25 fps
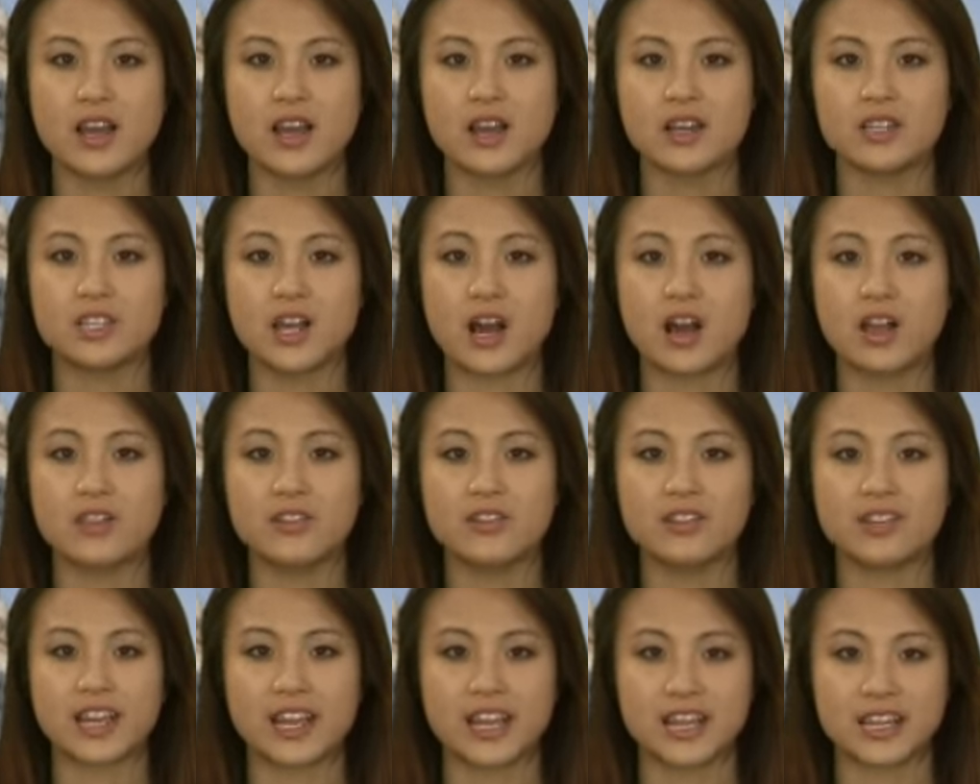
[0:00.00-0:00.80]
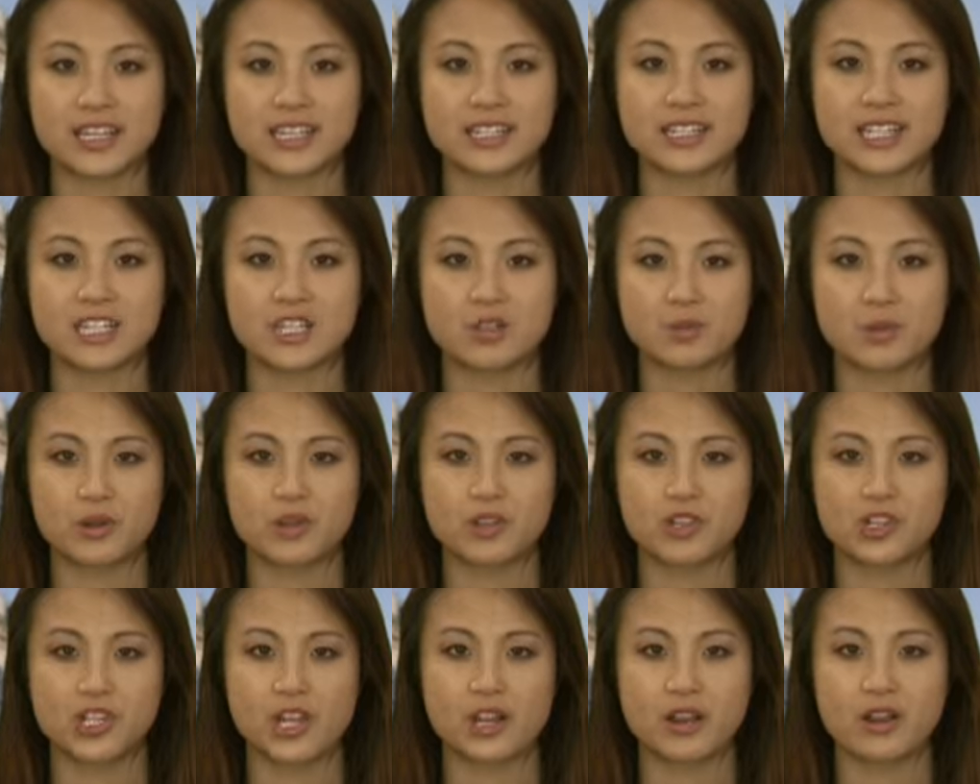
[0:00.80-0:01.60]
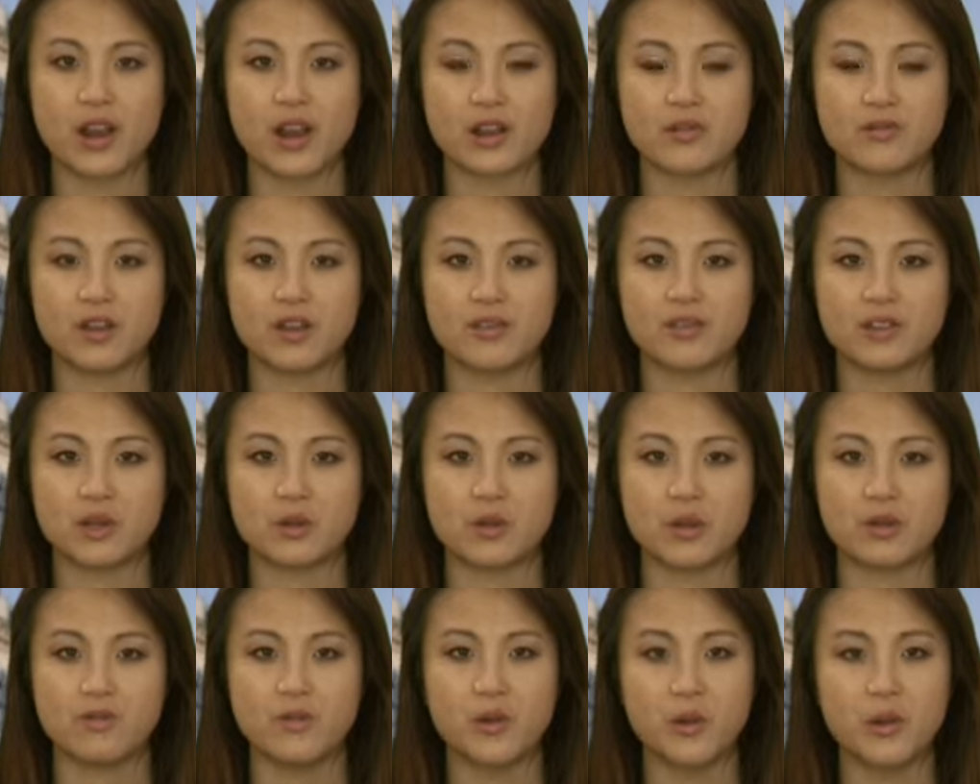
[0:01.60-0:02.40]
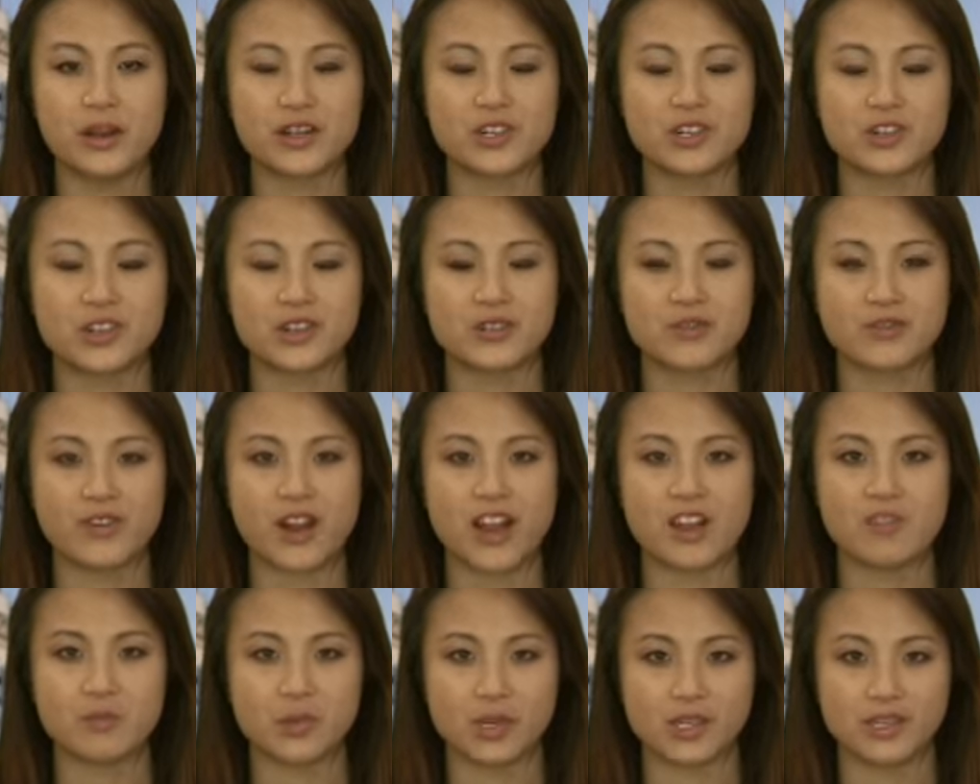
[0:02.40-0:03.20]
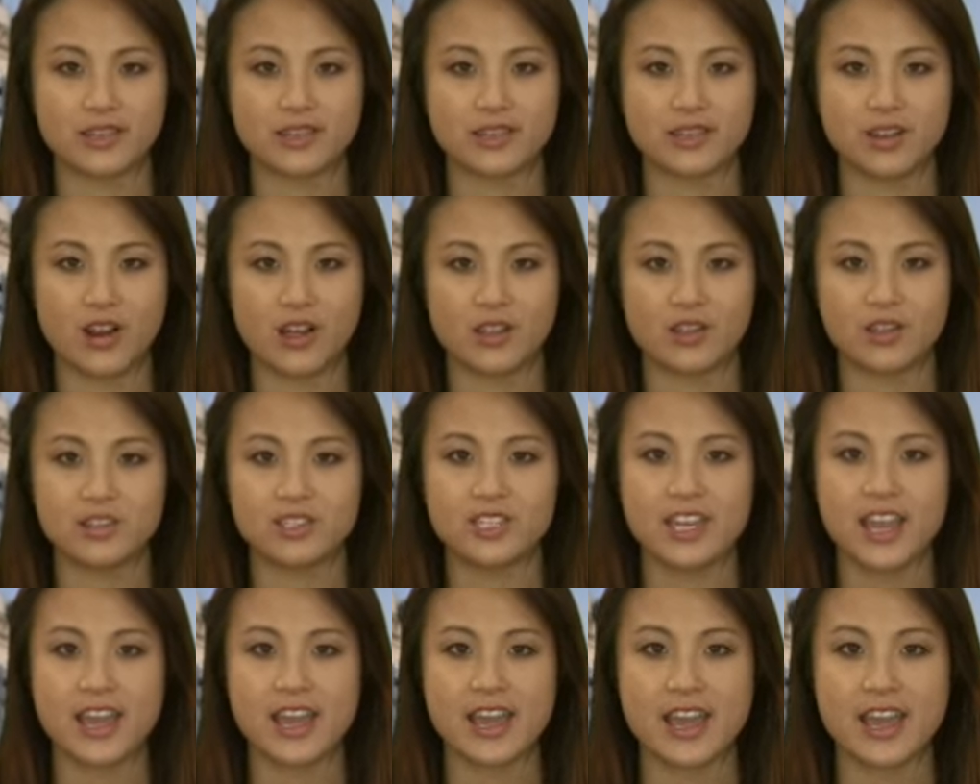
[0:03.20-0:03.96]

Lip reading: $1.80 per share on revenue of $405 million.